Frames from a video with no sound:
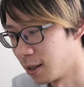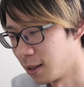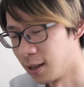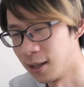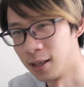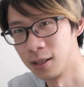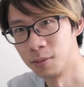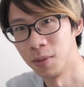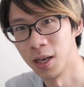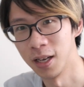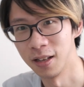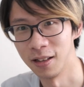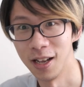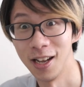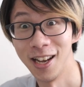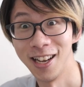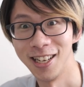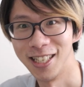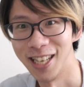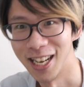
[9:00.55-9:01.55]
is my
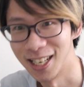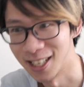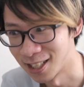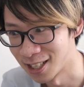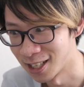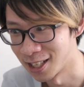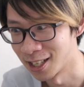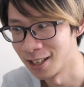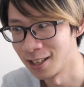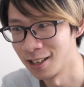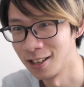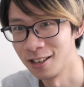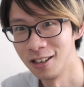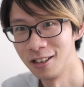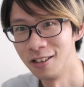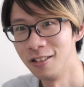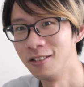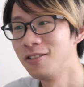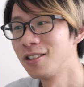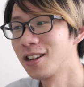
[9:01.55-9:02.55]
identity, you
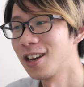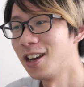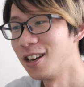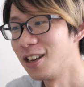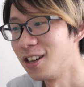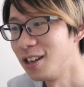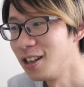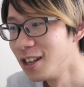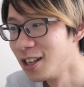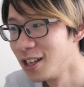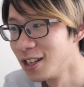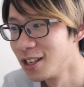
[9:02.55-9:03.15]
know, kind of.